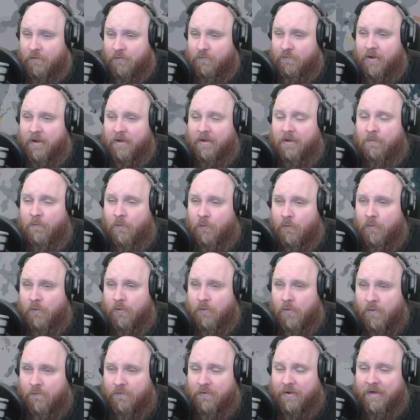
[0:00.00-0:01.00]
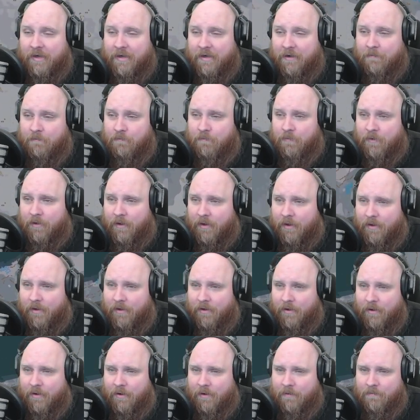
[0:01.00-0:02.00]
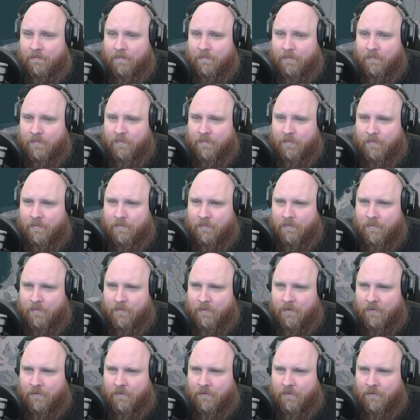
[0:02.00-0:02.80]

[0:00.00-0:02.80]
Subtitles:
uranium ore over here from